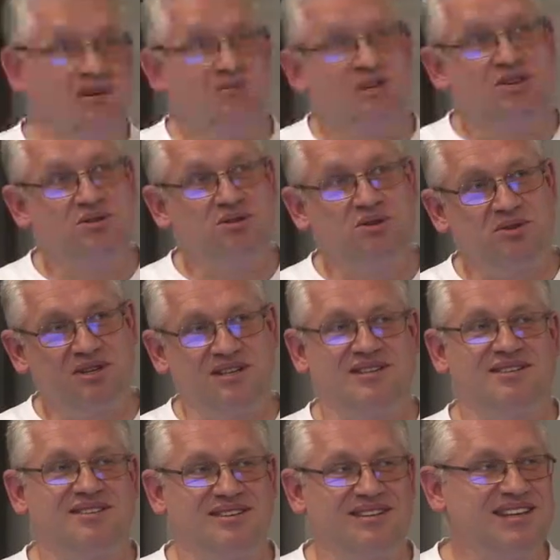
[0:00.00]
when you look
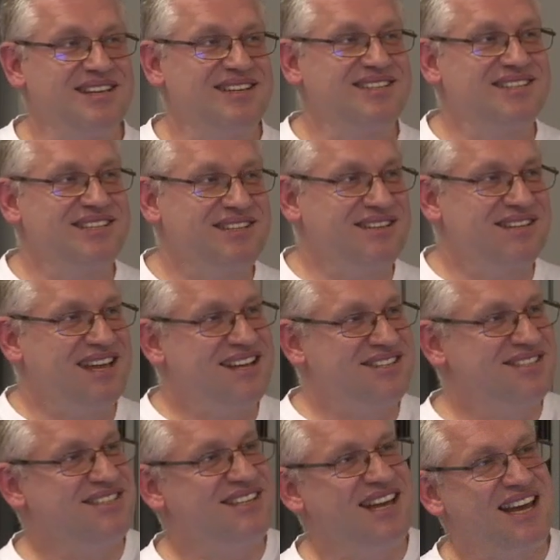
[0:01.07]

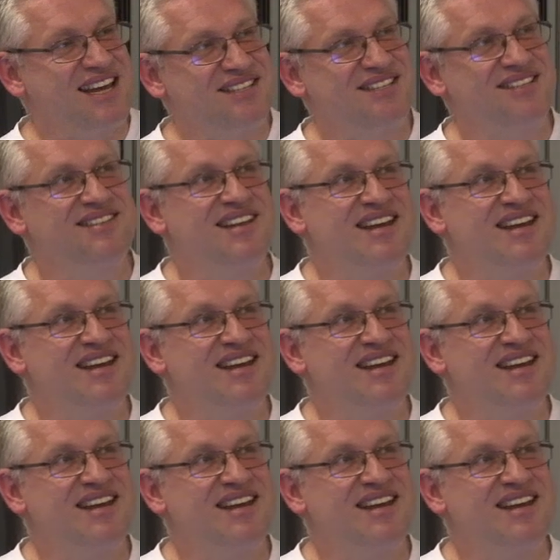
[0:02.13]
at that,